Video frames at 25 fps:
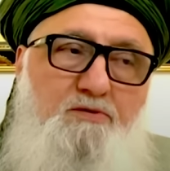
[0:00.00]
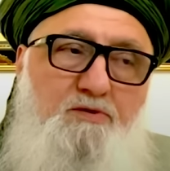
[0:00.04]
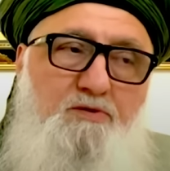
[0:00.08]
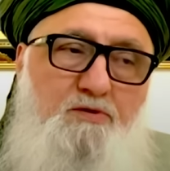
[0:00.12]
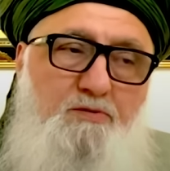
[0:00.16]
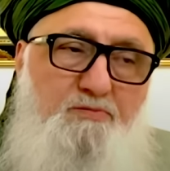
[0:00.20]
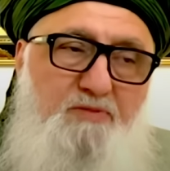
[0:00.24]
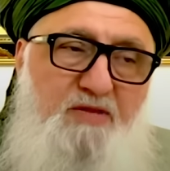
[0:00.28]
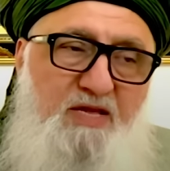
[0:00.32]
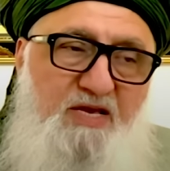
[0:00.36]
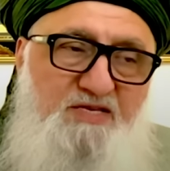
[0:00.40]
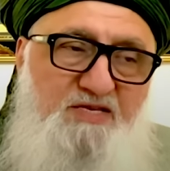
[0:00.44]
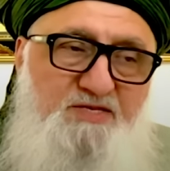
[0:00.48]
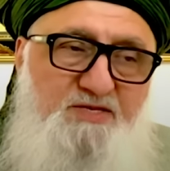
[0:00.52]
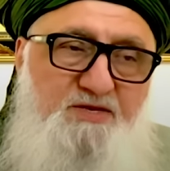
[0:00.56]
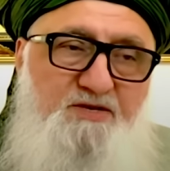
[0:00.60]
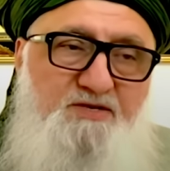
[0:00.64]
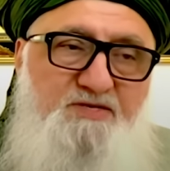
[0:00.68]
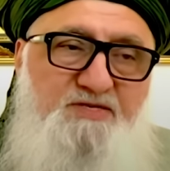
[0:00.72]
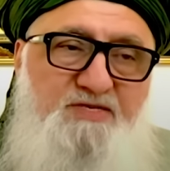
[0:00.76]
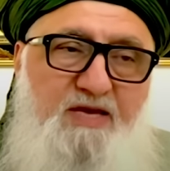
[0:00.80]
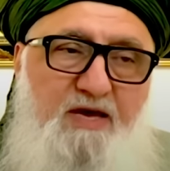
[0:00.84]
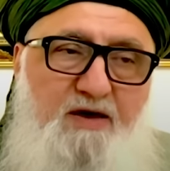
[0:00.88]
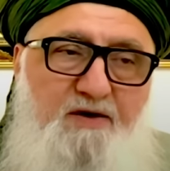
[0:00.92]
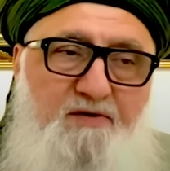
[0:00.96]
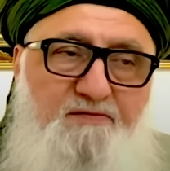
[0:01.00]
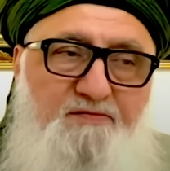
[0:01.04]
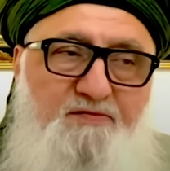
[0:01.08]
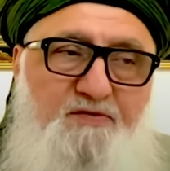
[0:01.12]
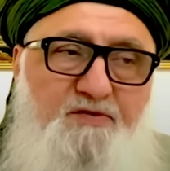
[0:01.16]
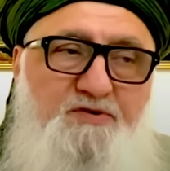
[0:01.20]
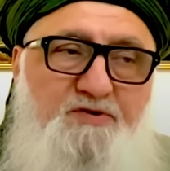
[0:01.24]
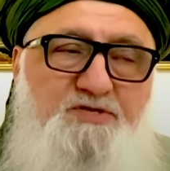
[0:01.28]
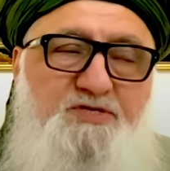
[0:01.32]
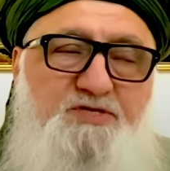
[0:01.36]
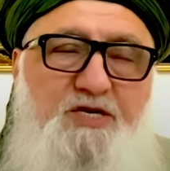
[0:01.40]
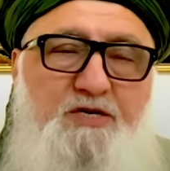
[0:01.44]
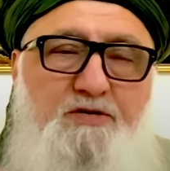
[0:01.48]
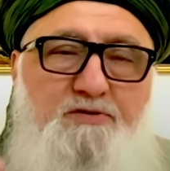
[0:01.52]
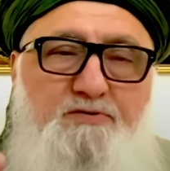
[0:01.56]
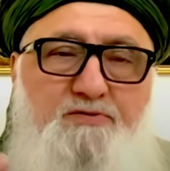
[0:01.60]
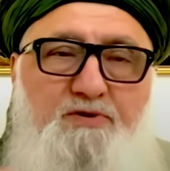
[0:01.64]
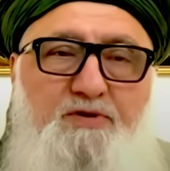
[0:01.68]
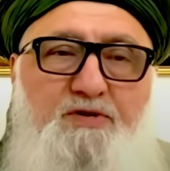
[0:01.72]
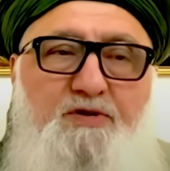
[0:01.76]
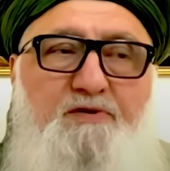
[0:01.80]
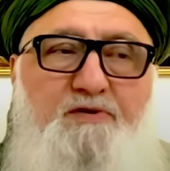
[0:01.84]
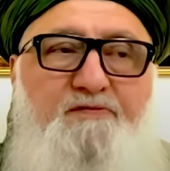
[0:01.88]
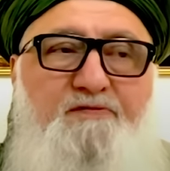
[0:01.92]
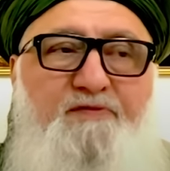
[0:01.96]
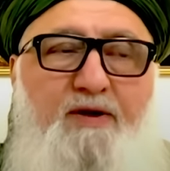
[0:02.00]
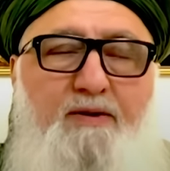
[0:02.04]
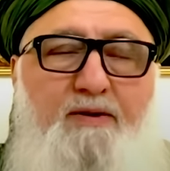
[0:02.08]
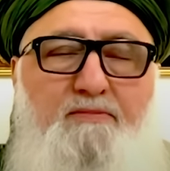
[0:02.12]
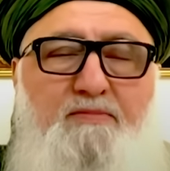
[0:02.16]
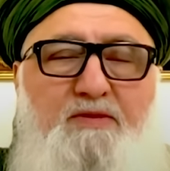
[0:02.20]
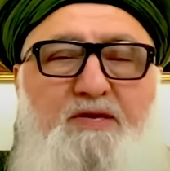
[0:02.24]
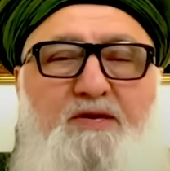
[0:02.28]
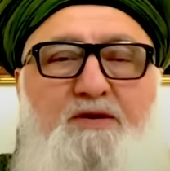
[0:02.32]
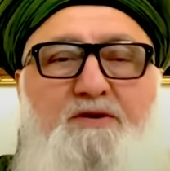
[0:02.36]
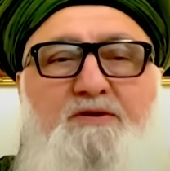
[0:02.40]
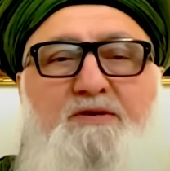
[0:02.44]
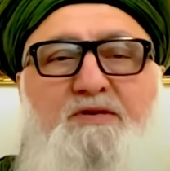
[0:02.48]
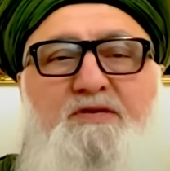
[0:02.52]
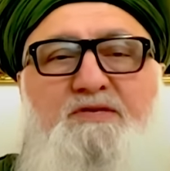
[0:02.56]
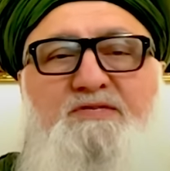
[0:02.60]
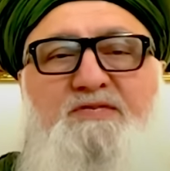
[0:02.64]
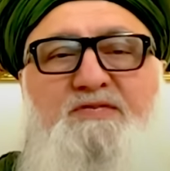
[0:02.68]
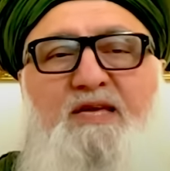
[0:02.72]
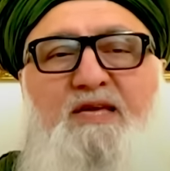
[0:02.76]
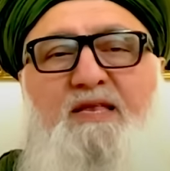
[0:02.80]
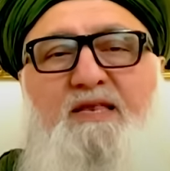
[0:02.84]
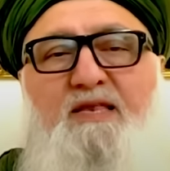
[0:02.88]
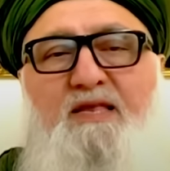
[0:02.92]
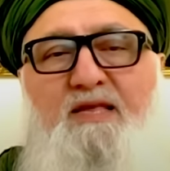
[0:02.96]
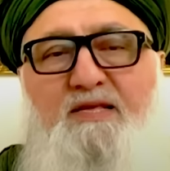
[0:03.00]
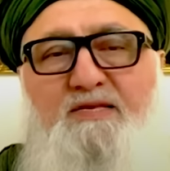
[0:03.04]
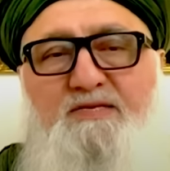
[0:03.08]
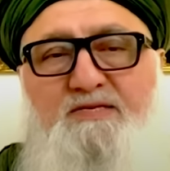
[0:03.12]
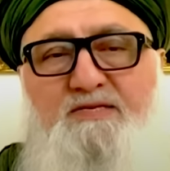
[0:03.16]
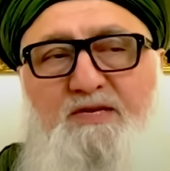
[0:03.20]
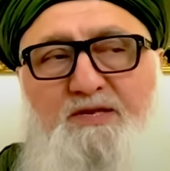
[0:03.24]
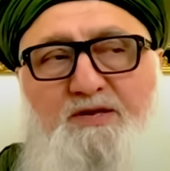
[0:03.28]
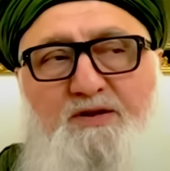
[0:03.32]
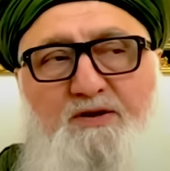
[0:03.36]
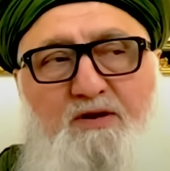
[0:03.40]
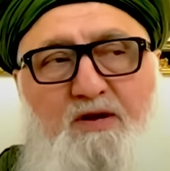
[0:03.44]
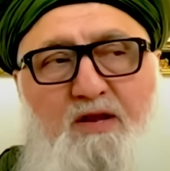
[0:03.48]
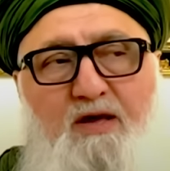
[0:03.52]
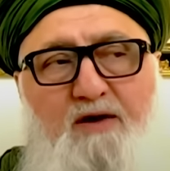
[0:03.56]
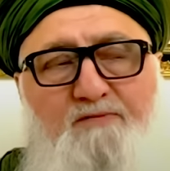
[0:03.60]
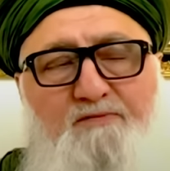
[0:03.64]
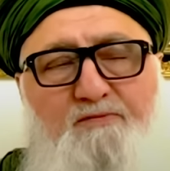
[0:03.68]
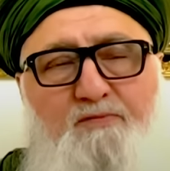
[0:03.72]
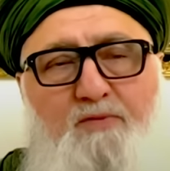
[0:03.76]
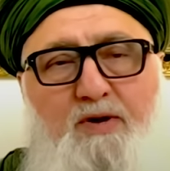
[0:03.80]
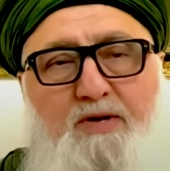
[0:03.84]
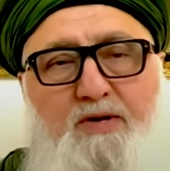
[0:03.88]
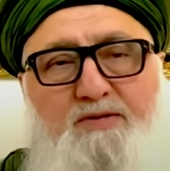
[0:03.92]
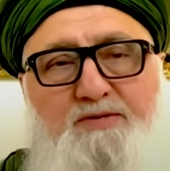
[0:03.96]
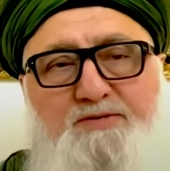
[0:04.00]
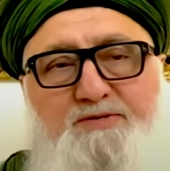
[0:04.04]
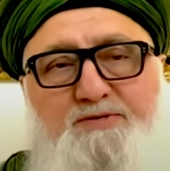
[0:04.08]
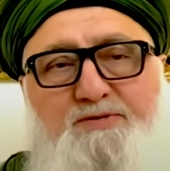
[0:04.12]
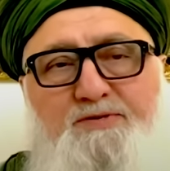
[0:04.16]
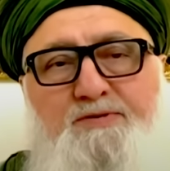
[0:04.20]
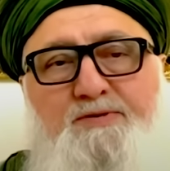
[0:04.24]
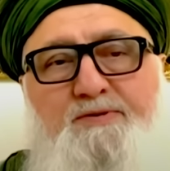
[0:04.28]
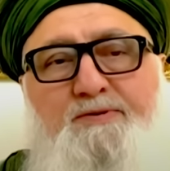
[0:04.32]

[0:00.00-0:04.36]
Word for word: to bless yourself, your children, your family, your descendants and your loved ones.